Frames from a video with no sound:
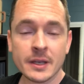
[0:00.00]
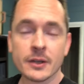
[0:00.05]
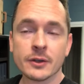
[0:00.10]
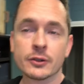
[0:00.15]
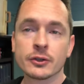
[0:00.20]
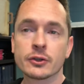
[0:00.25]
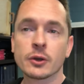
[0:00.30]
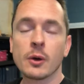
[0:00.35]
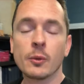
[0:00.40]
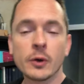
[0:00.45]

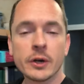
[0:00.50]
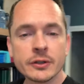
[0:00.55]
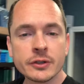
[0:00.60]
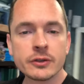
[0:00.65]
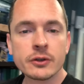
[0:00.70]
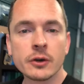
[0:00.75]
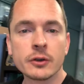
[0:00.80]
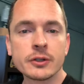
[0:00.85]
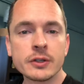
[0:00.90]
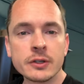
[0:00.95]
So I wanted to
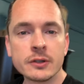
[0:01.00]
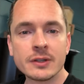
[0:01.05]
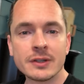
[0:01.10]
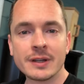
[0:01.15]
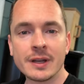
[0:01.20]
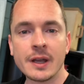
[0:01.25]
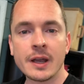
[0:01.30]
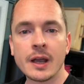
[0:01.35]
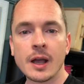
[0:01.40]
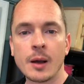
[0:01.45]
talk to you
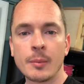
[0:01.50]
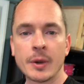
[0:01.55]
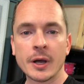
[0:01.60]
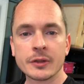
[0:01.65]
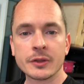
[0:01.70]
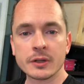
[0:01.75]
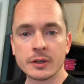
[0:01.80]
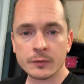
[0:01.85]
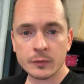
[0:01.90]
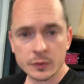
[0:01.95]
today about
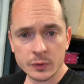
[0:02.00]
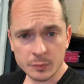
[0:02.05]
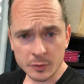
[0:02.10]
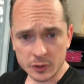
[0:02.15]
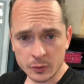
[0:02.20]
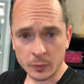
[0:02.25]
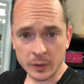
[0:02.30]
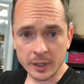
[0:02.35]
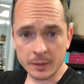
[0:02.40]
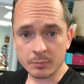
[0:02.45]
the difference
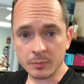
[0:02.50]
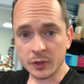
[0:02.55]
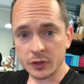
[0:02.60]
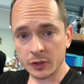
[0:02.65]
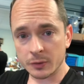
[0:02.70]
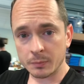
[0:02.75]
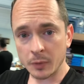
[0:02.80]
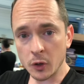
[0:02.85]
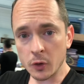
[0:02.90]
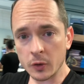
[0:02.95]
between
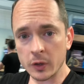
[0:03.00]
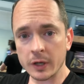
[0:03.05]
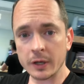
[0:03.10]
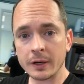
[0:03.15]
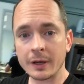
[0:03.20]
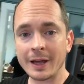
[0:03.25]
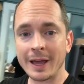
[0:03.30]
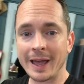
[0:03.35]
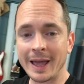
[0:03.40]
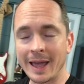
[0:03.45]
bespoke
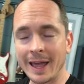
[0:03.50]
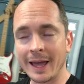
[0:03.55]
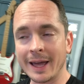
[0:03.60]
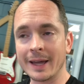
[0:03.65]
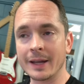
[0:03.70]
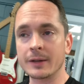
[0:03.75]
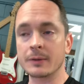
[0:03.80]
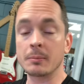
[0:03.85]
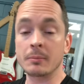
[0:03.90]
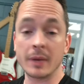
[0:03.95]

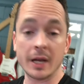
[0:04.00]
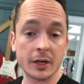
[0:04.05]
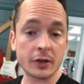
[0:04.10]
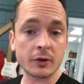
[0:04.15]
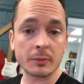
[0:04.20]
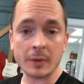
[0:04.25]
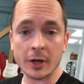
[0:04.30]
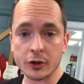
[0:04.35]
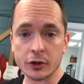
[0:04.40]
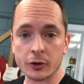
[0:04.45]
and made
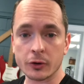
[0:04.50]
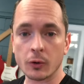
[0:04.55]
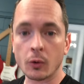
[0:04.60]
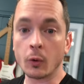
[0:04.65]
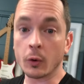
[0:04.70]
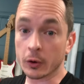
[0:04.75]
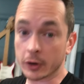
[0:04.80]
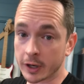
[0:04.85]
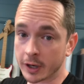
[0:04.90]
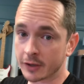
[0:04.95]
to measure,
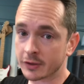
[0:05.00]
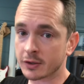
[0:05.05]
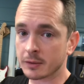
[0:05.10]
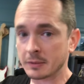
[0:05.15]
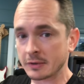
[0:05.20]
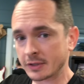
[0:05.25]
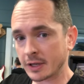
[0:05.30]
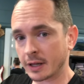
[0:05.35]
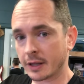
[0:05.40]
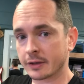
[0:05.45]
or custom
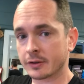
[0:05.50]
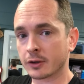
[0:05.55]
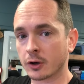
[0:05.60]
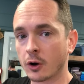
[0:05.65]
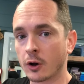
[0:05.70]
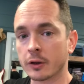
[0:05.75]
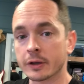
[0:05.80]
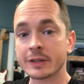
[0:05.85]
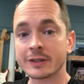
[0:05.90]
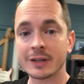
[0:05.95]
as I like to
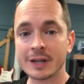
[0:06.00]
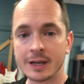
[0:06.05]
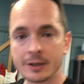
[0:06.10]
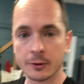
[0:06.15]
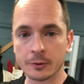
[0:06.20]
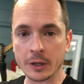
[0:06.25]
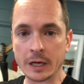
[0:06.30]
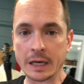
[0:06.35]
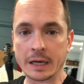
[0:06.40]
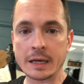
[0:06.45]
call it,
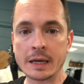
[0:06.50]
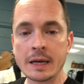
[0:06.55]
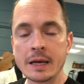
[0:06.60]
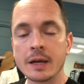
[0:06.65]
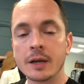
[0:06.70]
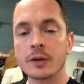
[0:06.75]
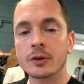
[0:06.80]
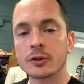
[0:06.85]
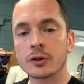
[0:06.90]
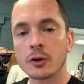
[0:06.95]
tailoring.
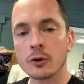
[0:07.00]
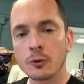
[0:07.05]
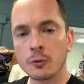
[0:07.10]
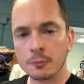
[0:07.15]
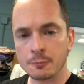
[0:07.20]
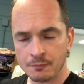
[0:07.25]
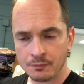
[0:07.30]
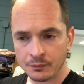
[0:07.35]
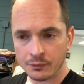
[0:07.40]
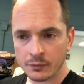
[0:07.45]

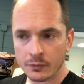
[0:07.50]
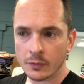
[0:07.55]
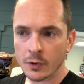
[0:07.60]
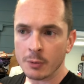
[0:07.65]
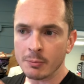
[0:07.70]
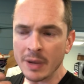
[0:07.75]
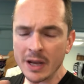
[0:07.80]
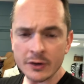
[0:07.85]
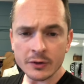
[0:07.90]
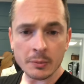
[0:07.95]
So
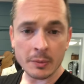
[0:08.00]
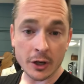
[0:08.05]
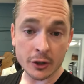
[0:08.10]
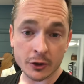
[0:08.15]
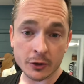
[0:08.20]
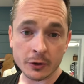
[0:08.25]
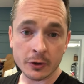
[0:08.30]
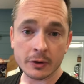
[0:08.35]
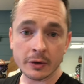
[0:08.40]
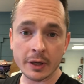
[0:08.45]
made to
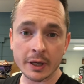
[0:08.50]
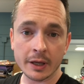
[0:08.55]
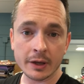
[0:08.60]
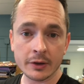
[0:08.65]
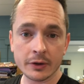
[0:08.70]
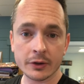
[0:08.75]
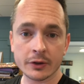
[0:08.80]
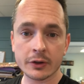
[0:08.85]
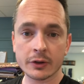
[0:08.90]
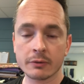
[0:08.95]
measure
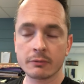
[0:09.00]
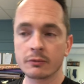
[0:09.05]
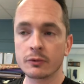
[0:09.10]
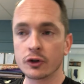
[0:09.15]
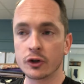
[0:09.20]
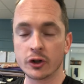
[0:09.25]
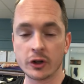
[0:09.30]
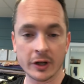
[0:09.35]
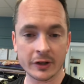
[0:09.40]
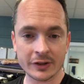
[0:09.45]
is
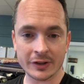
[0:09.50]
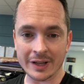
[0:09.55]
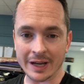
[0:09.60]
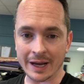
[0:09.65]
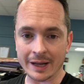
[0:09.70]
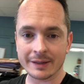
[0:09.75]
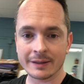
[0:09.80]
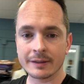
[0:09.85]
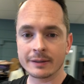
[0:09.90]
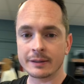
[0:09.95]
just
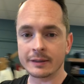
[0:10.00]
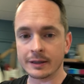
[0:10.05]
that.